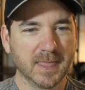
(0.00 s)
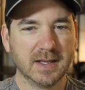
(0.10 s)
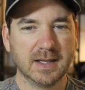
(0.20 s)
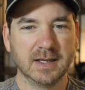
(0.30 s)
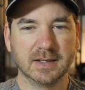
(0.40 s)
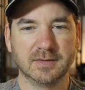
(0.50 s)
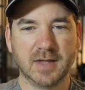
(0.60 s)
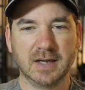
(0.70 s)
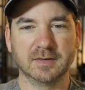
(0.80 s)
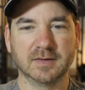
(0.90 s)
and
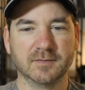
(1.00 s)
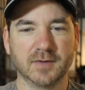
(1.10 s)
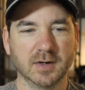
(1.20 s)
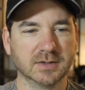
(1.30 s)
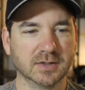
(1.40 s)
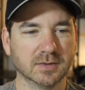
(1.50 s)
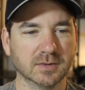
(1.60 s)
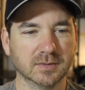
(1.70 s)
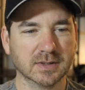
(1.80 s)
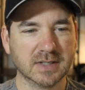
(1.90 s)
that is inverted
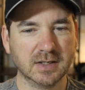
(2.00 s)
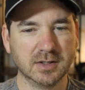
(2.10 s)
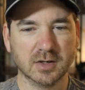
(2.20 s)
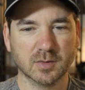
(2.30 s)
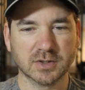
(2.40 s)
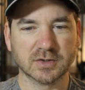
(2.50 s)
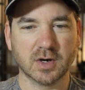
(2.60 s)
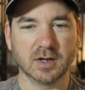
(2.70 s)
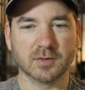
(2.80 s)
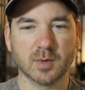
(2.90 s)
to the 10-year, which is
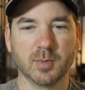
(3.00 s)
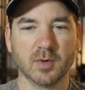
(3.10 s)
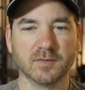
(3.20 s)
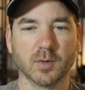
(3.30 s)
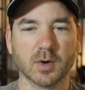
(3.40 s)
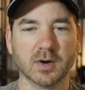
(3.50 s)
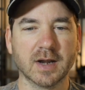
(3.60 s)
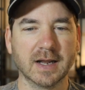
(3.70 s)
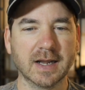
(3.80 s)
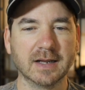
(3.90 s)
trading at
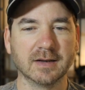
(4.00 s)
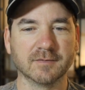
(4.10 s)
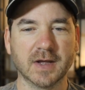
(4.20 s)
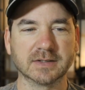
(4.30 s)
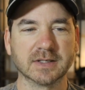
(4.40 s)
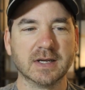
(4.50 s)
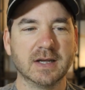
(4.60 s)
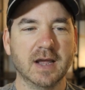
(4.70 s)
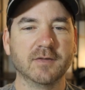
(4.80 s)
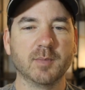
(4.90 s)
3.498. In fact,
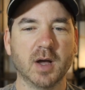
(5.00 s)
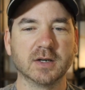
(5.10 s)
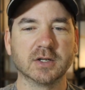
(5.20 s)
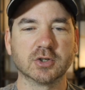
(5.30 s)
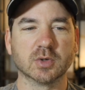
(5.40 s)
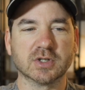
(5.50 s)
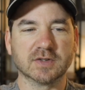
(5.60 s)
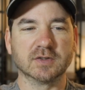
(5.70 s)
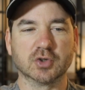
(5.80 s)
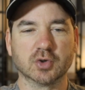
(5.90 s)
every bond issuance
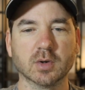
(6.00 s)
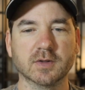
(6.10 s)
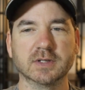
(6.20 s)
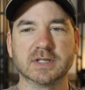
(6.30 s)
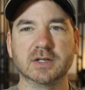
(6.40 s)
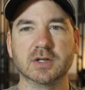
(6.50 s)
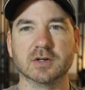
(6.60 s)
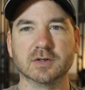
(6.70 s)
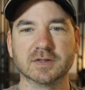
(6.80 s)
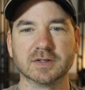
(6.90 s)
shorter than 10
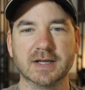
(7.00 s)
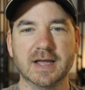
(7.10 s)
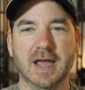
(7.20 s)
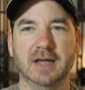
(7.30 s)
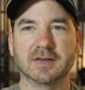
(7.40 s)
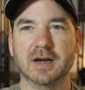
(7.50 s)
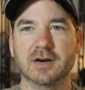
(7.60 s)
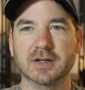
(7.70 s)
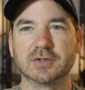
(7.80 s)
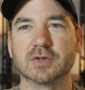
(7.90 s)
years has a higher
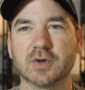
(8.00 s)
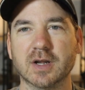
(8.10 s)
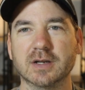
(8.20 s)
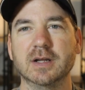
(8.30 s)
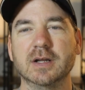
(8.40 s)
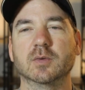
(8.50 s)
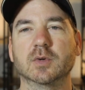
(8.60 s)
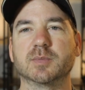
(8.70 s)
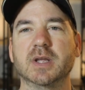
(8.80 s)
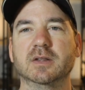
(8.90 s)
interest rate,
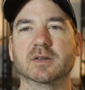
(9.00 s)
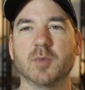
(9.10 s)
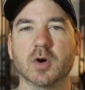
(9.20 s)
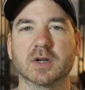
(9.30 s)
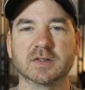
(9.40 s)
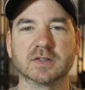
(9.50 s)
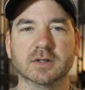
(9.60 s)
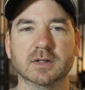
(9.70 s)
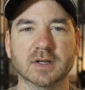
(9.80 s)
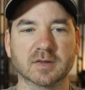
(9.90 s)
which means the market
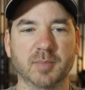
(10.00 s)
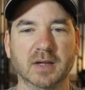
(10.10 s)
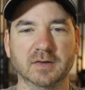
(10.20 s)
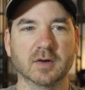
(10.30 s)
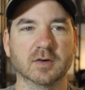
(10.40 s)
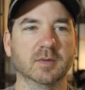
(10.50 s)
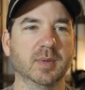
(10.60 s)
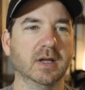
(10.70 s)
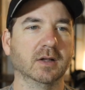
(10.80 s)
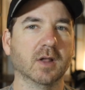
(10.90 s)
still expects there to
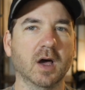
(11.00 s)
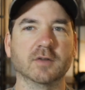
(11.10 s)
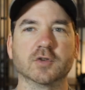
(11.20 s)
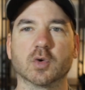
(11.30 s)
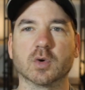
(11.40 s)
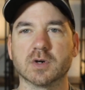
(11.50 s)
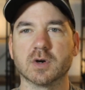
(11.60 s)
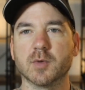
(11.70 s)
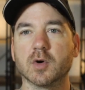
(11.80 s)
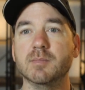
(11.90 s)
be a lot of
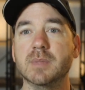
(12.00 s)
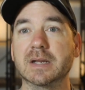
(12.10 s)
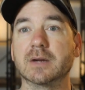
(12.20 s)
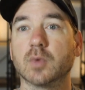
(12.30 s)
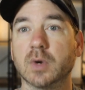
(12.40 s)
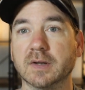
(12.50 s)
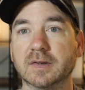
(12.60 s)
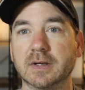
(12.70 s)
short-term or immediate risk.